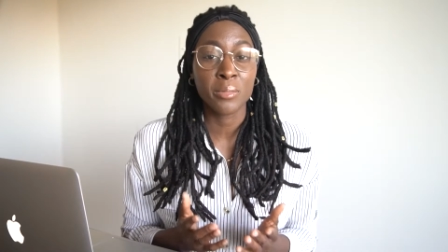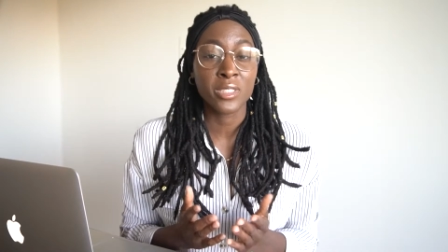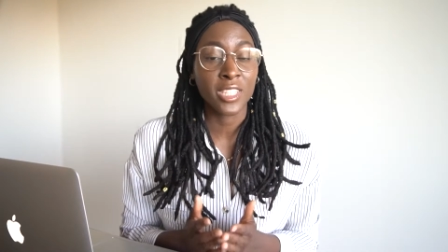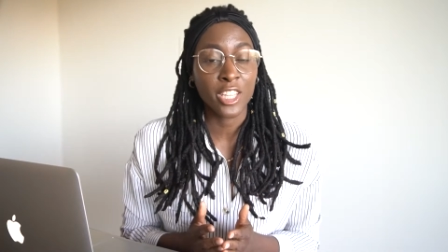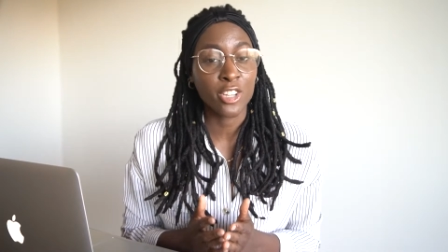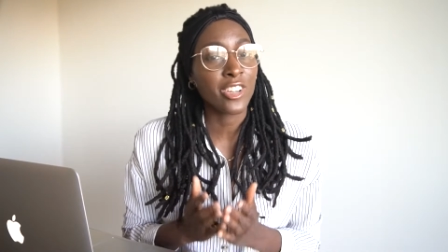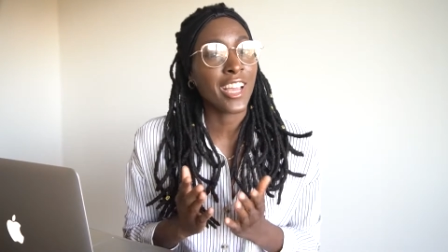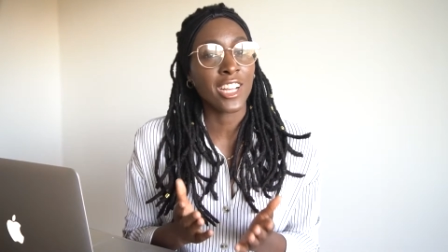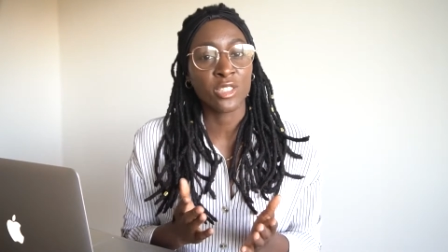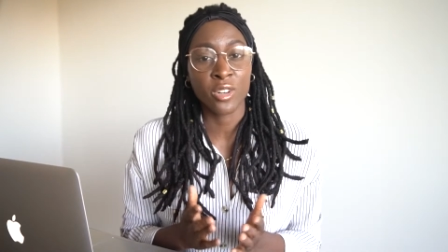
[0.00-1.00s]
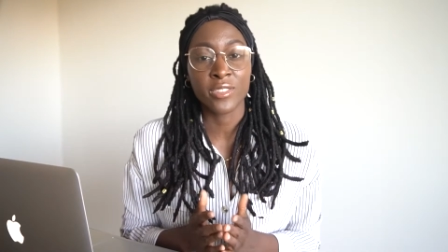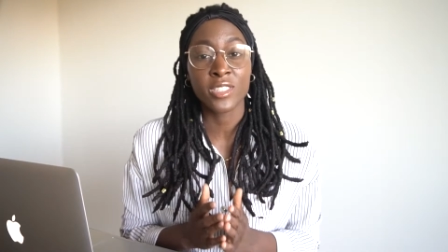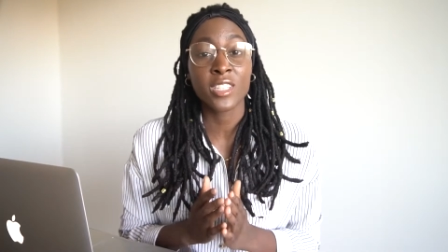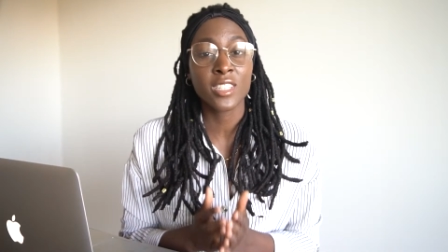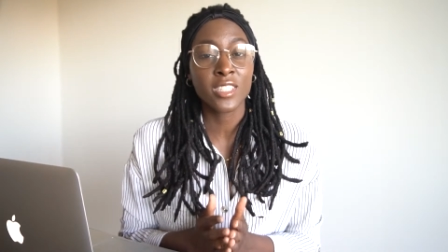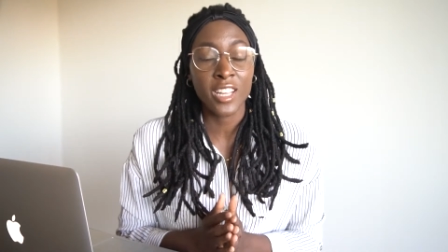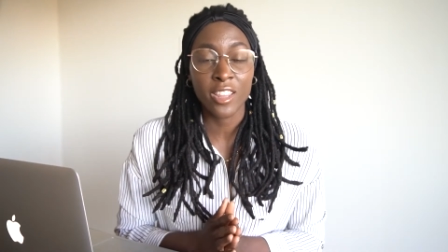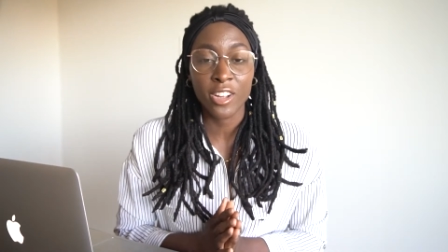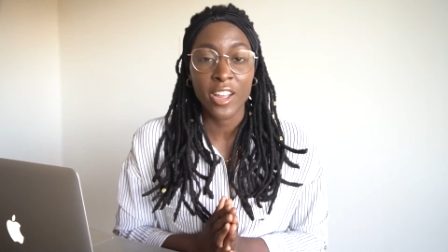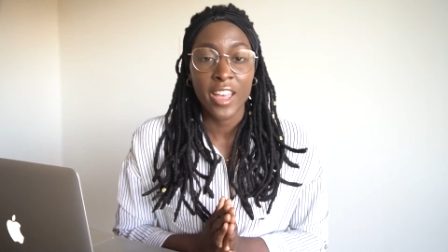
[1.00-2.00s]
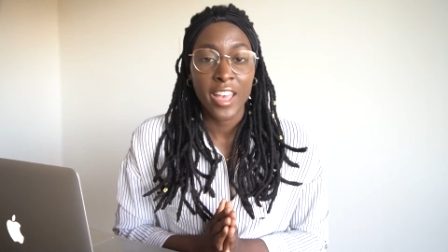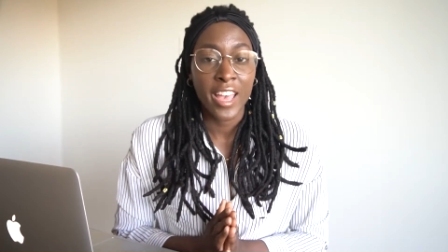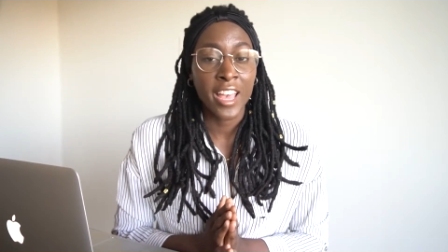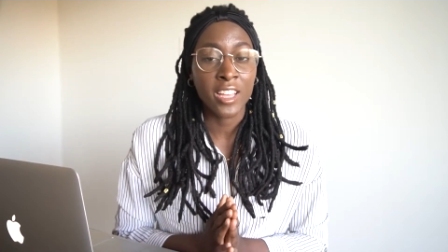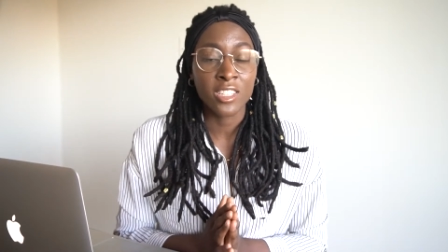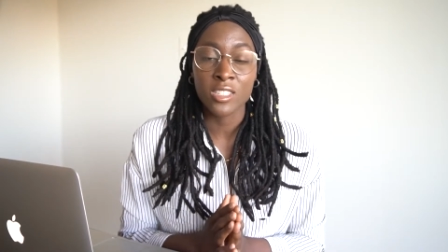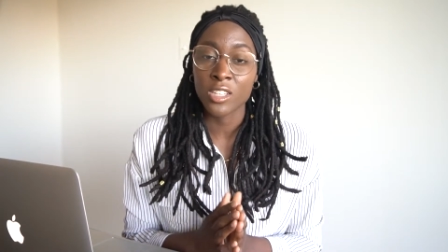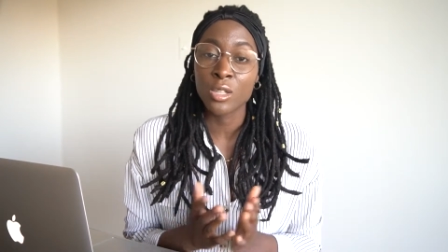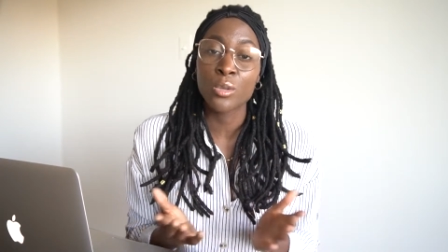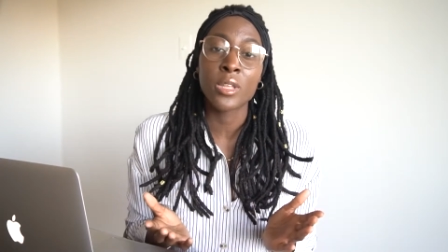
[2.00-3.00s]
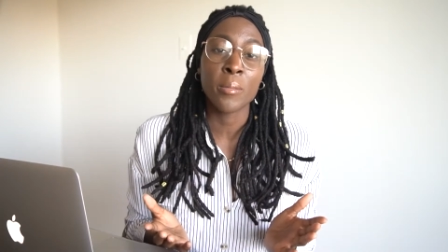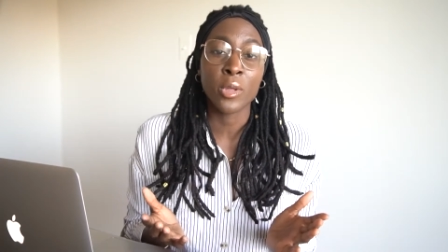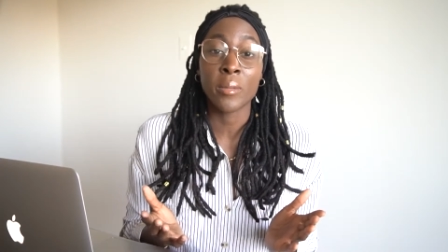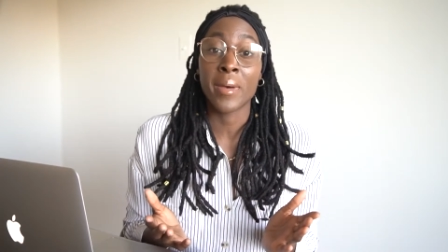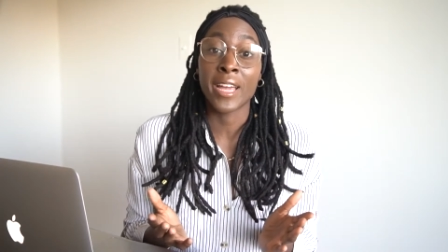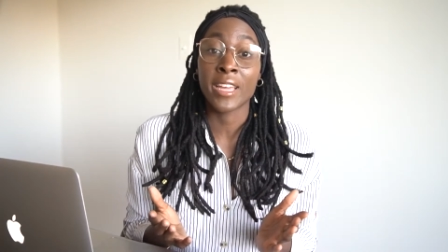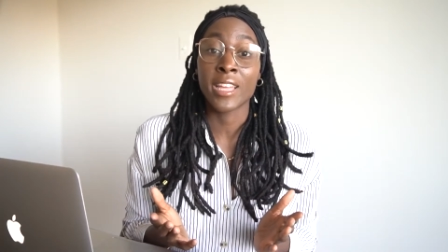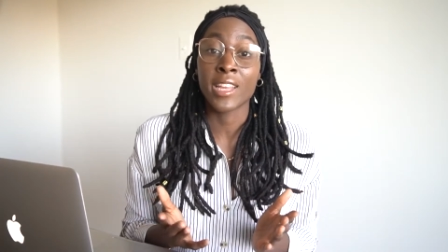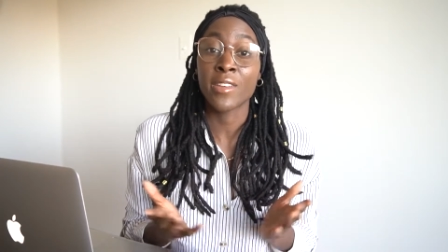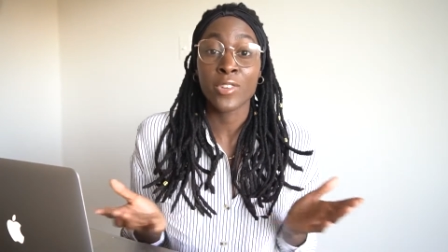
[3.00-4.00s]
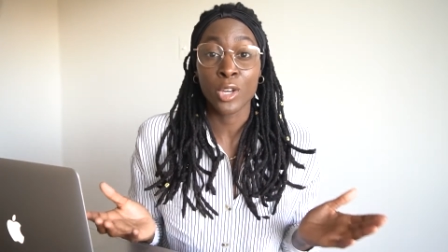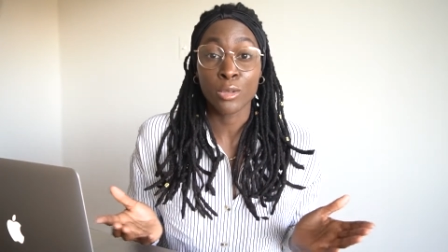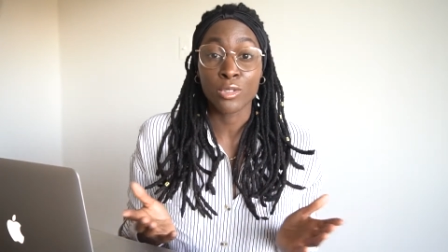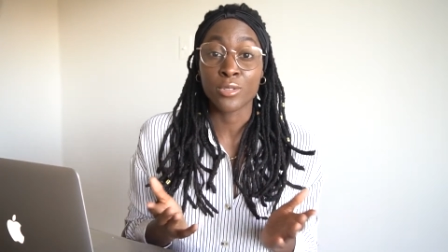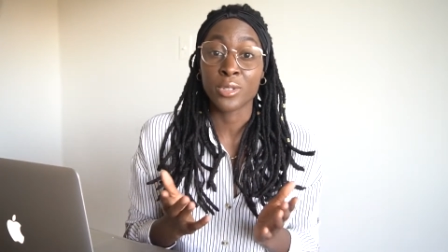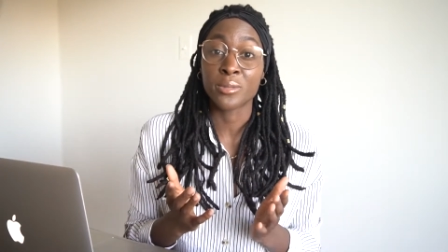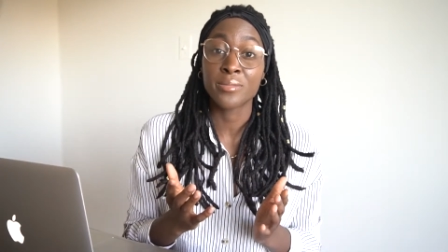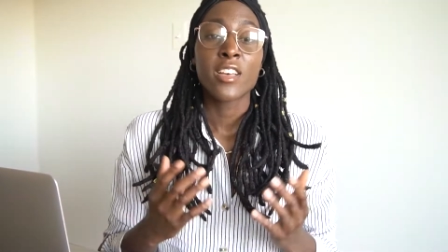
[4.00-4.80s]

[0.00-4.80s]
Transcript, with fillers: present your cash offer to the seller and just include them on the back end if it goes through.